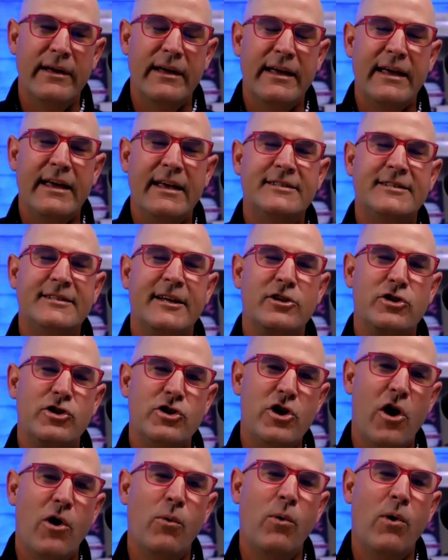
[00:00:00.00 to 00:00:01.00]
He said,
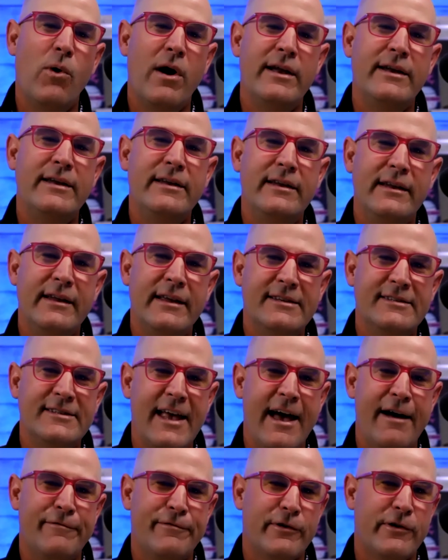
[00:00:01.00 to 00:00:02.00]
no one is
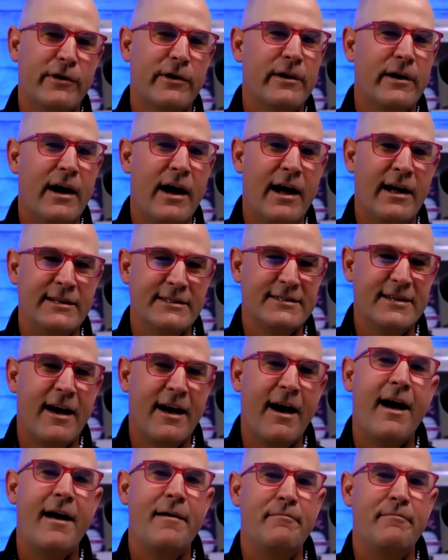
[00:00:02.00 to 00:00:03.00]
ever on time.